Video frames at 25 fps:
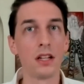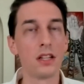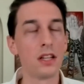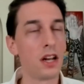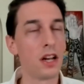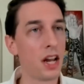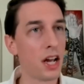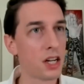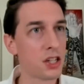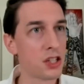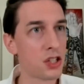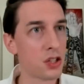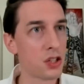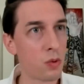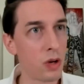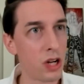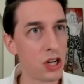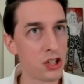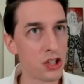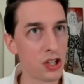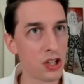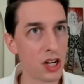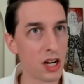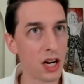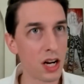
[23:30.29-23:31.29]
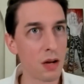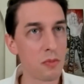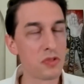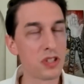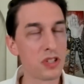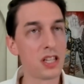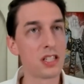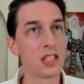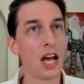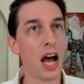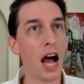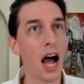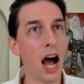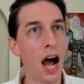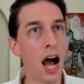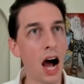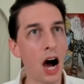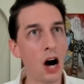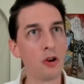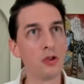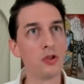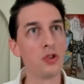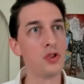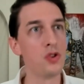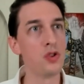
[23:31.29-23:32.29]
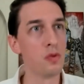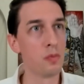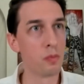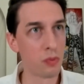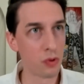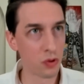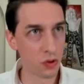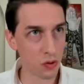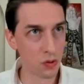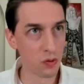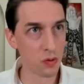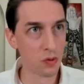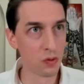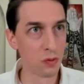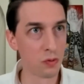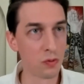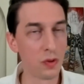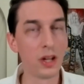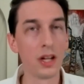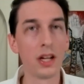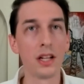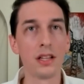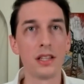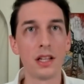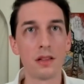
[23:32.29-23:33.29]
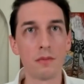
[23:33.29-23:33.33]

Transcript: The next question comes is, how do you prove